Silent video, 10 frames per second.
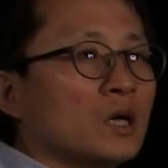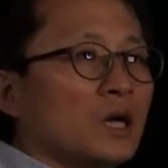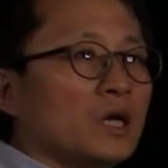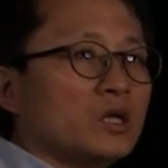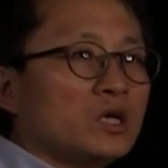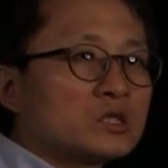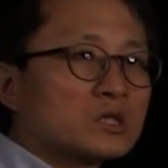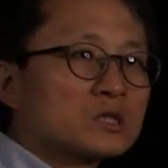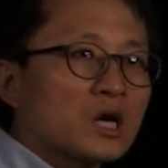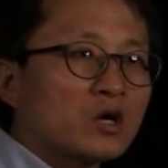And its
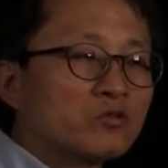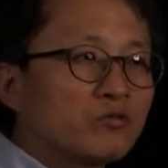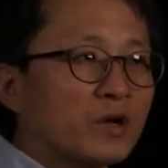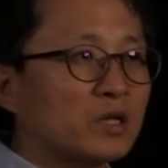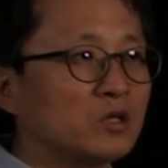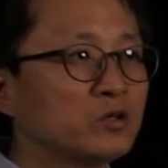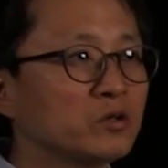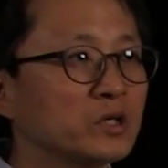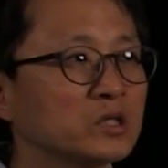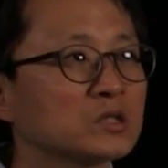sound value
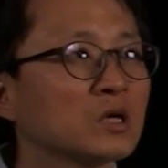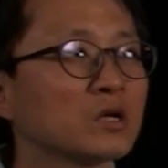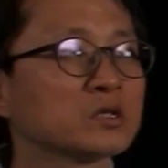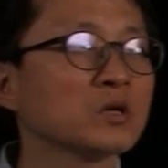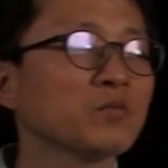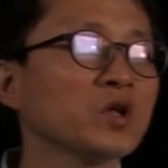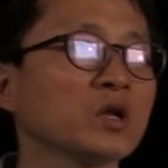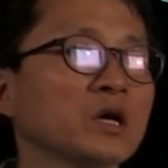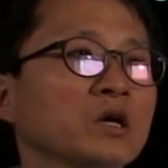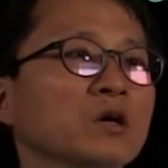is something
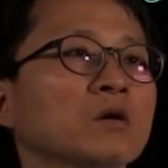like